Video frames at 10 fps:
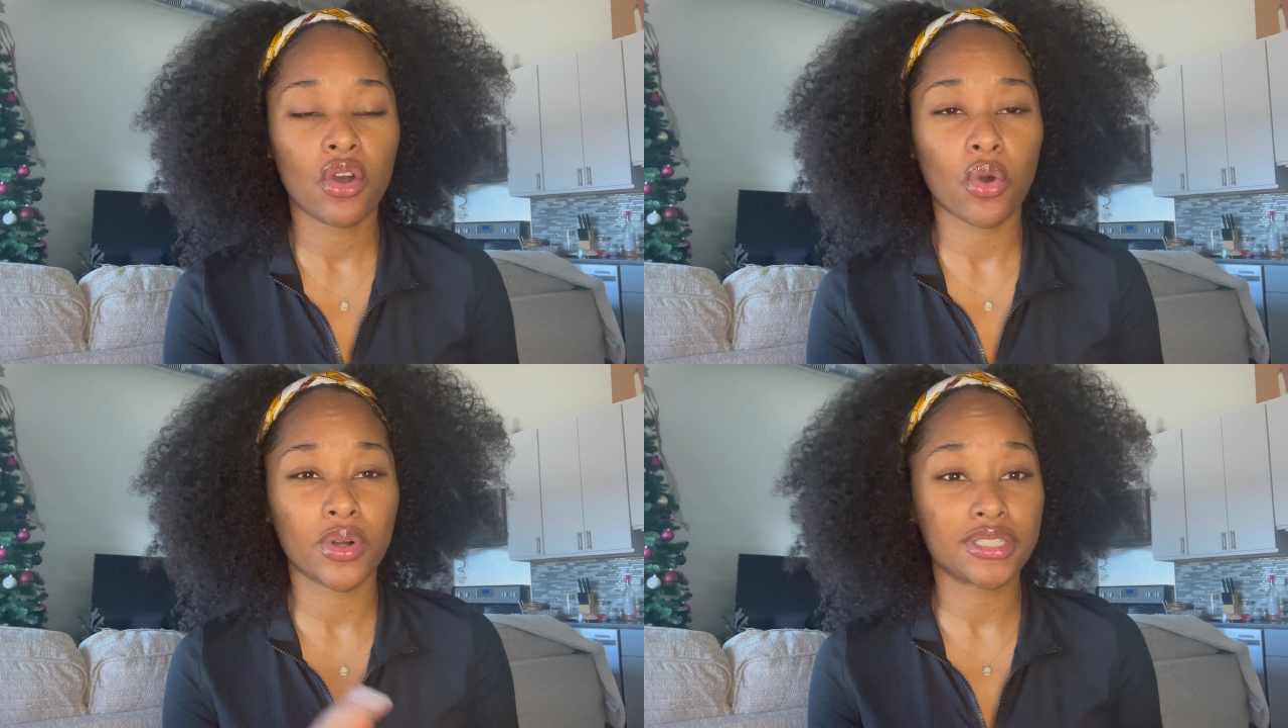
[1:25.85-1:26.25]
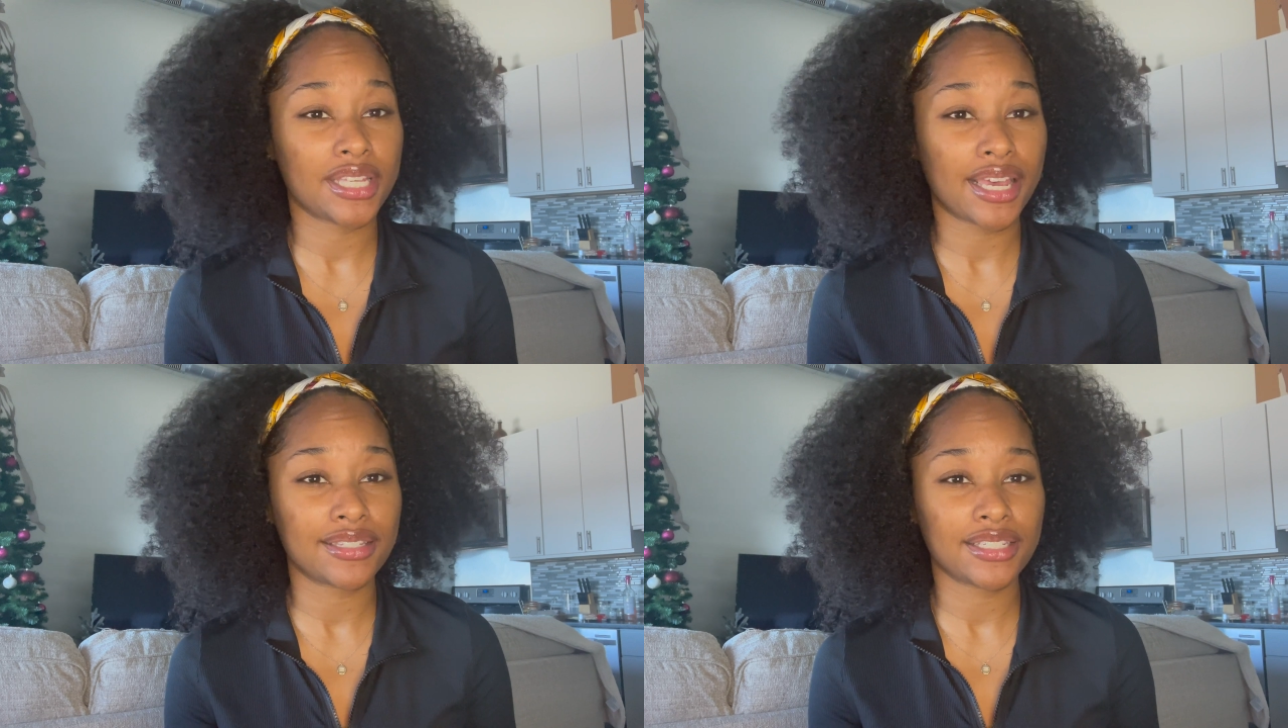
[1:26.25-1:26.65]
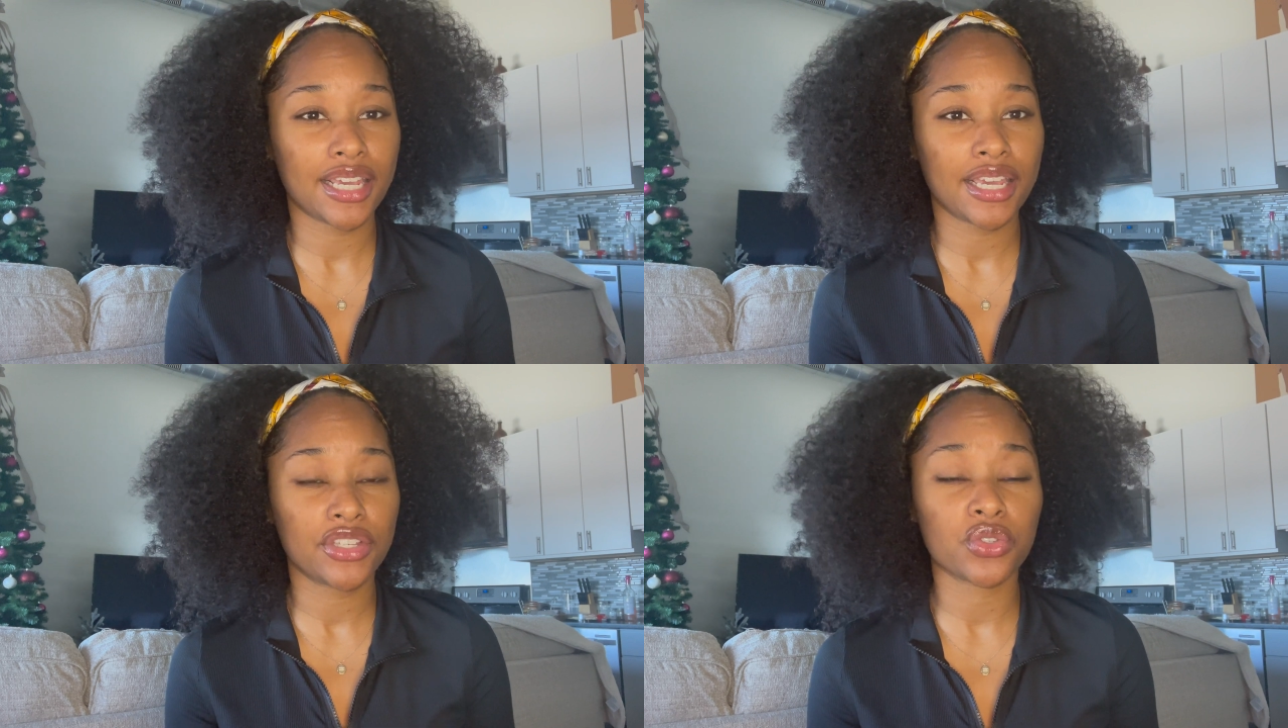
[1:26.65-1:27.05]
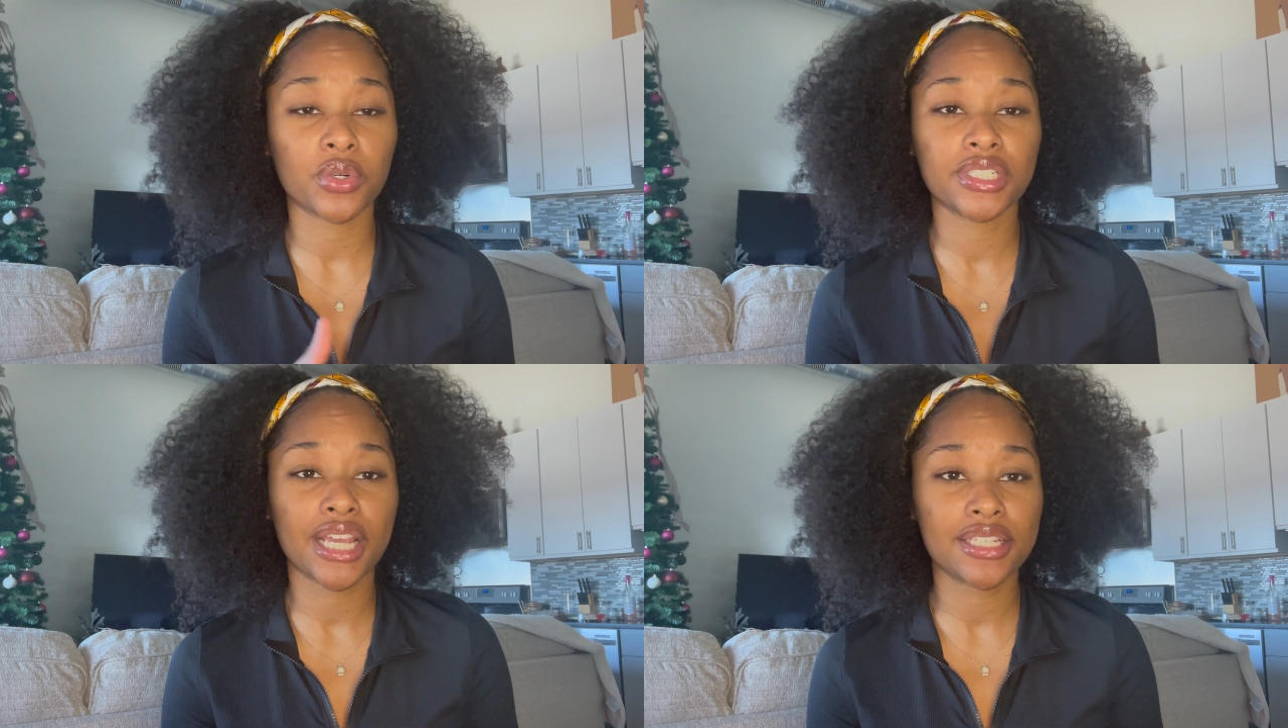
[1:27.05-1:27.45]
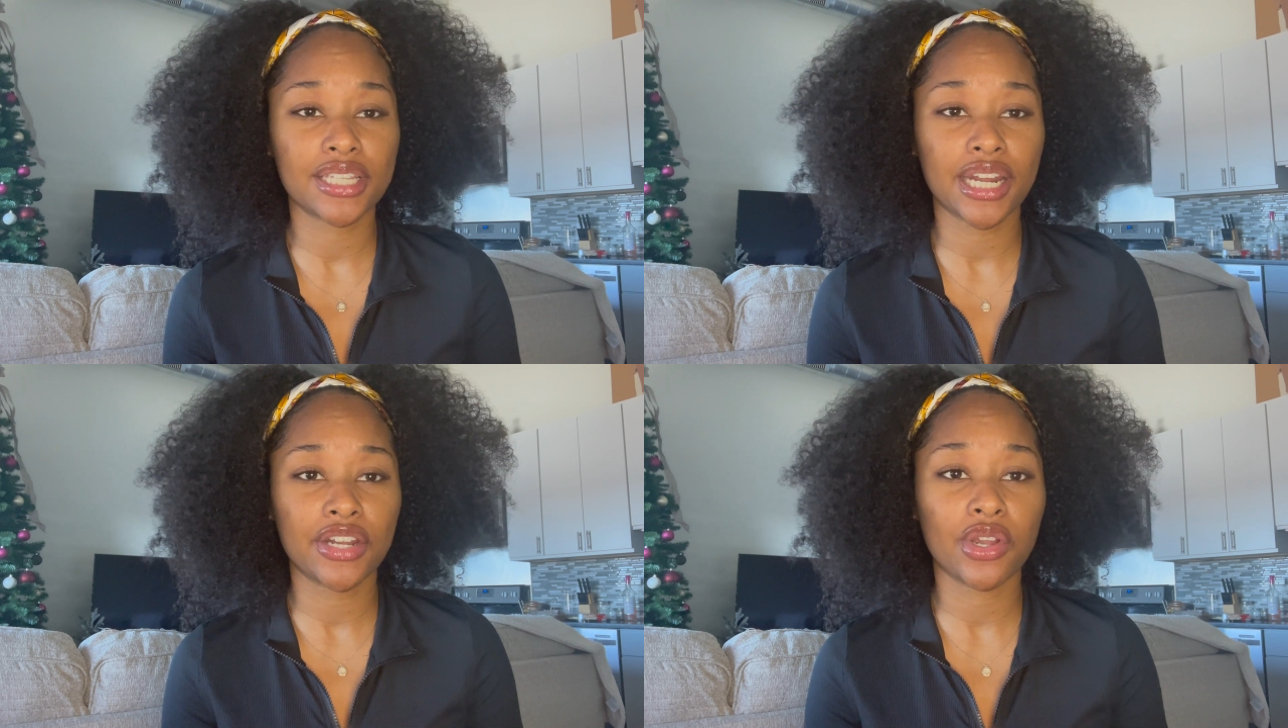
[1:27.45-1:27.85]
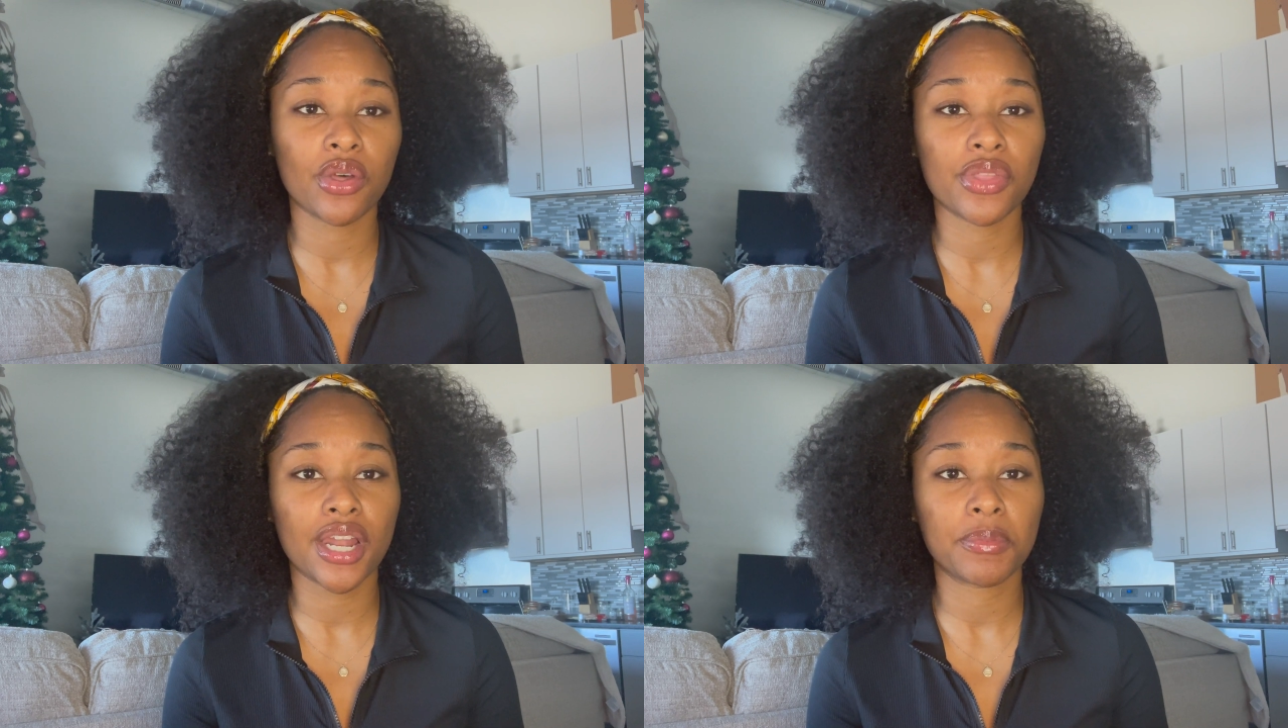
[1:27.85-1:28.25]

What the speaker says: on test days or days that I know that